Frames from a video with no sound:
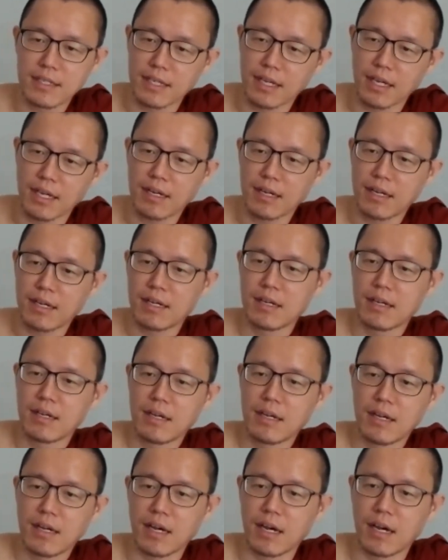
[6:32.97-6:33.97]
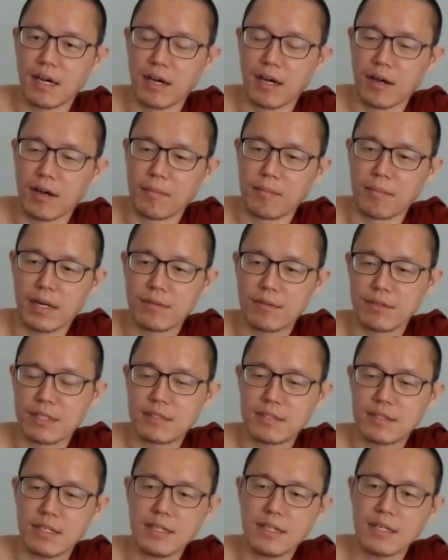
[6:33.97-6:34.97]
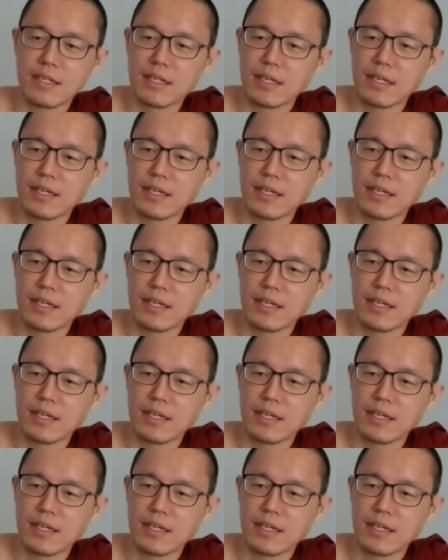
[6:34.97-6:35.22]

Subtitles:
Yeah, but we say,